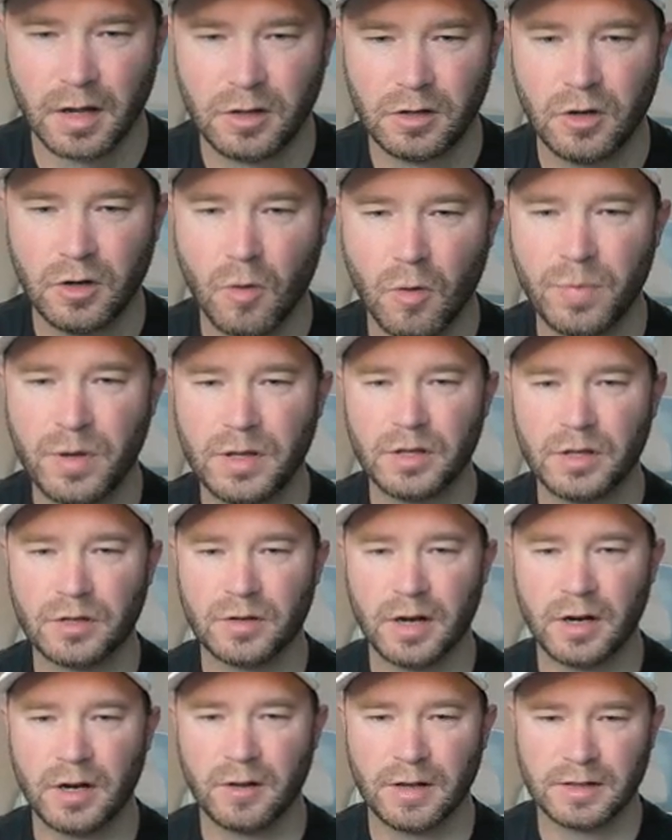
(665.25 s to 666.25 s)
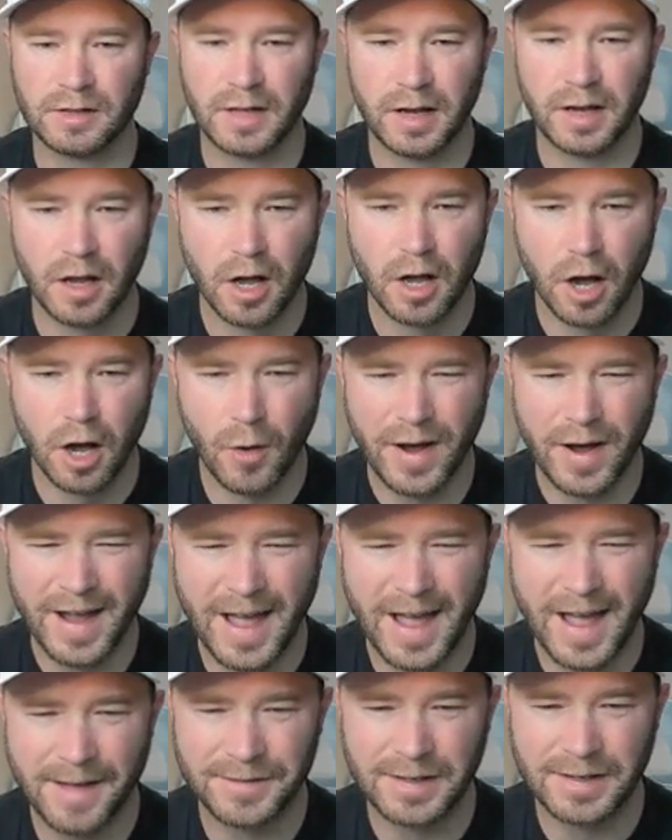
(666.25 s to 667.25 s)
don't be the trader that's like, oh, I
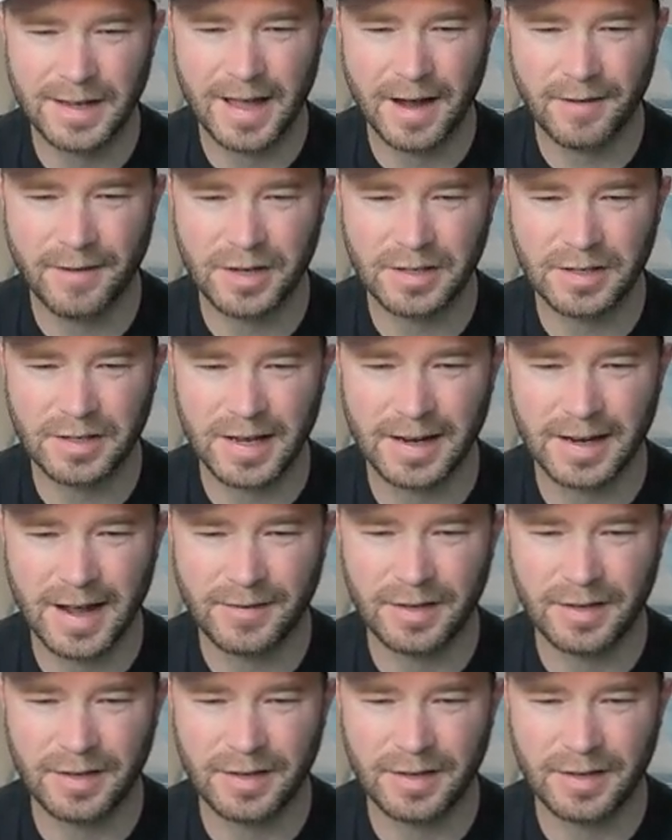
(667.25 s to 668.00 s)
have to get every second.